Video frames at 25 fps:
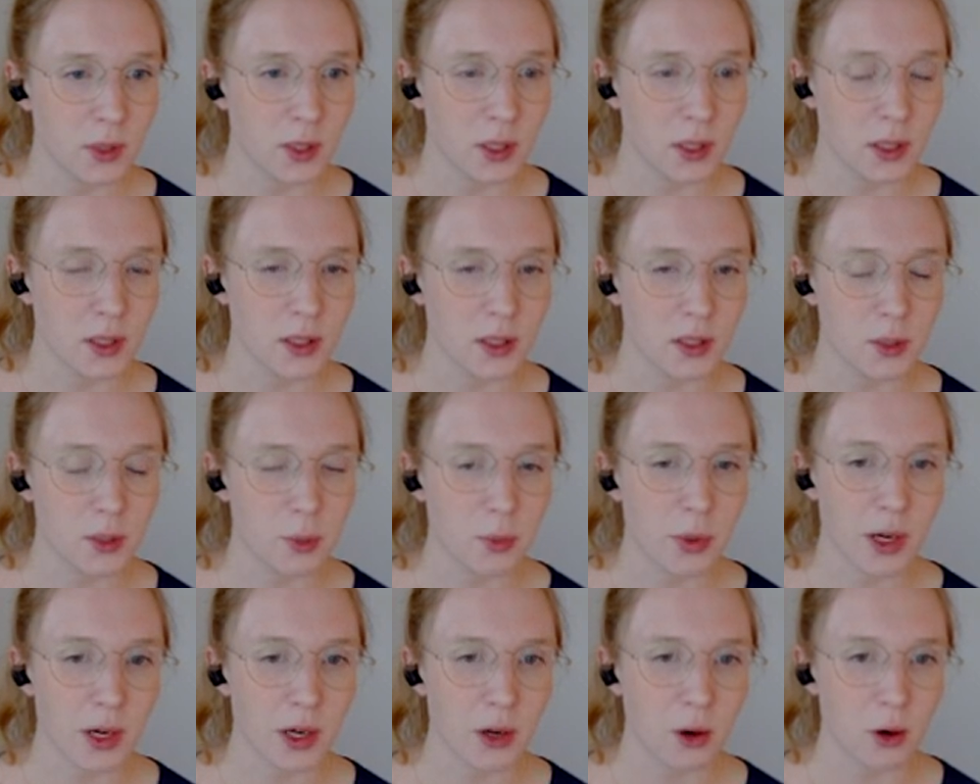in
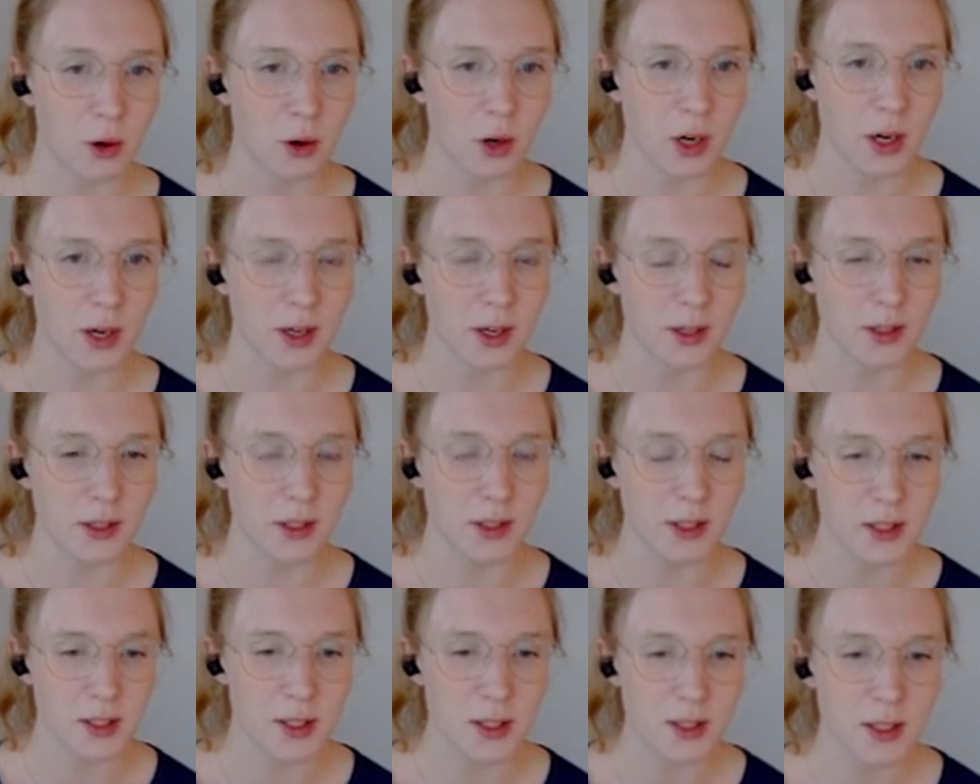despair, or at
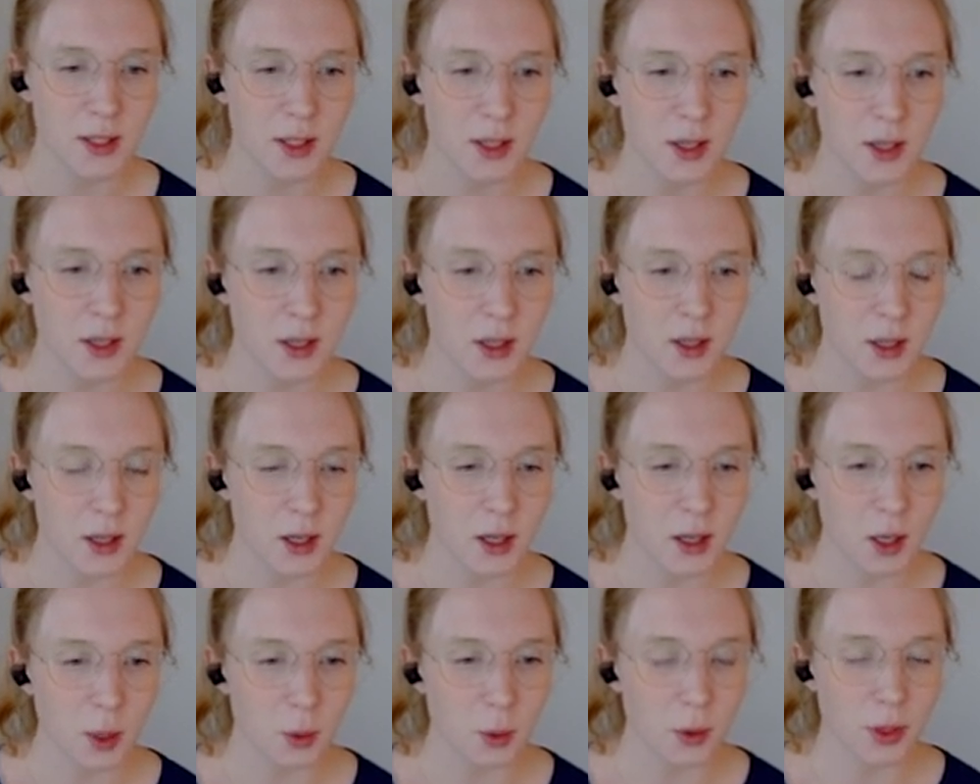least
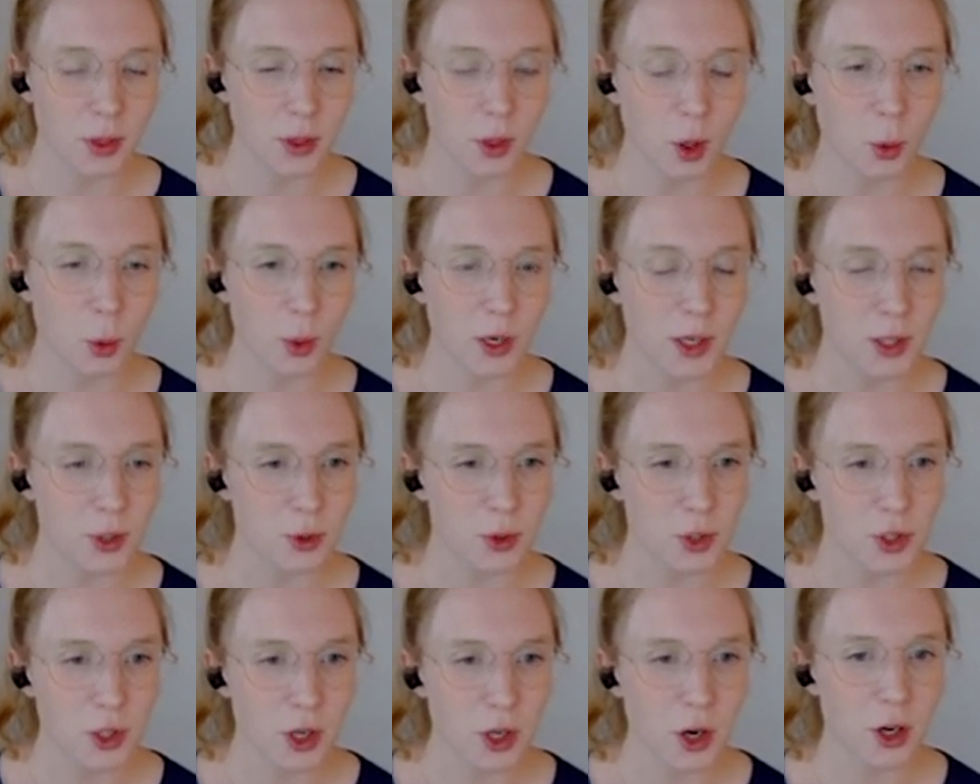uh, with nowhere
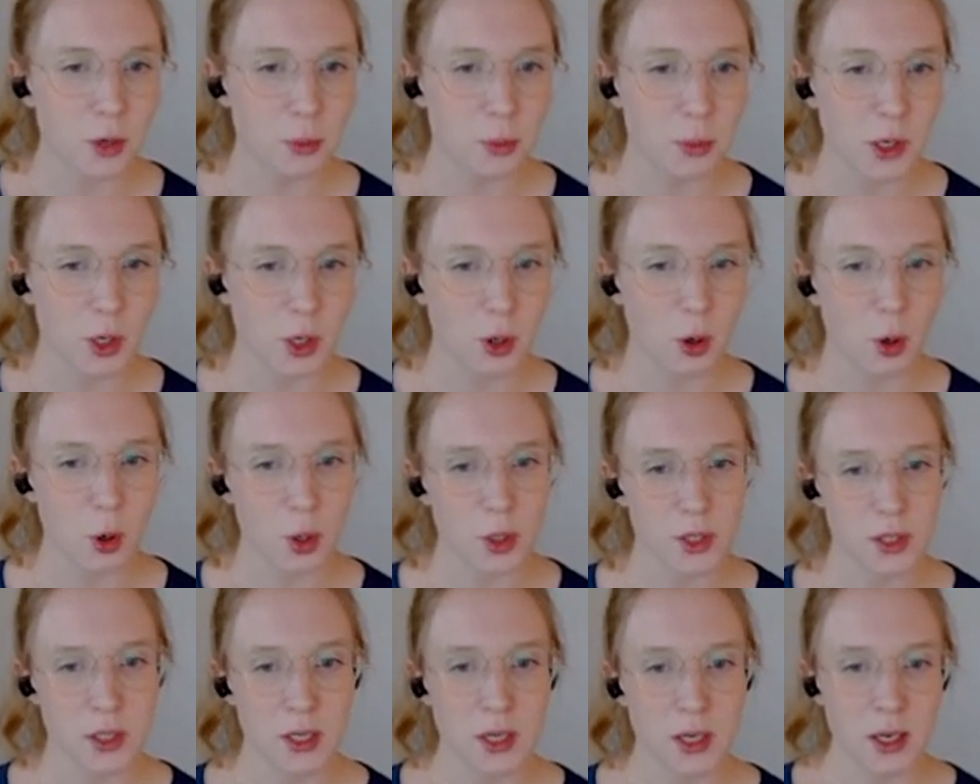to start,
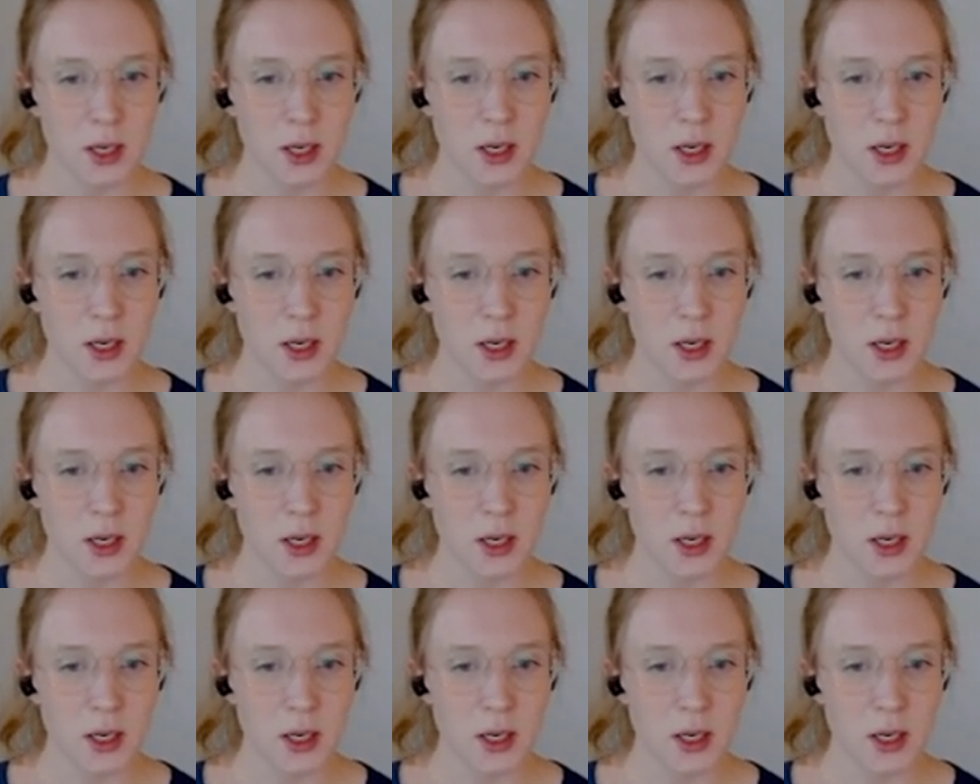because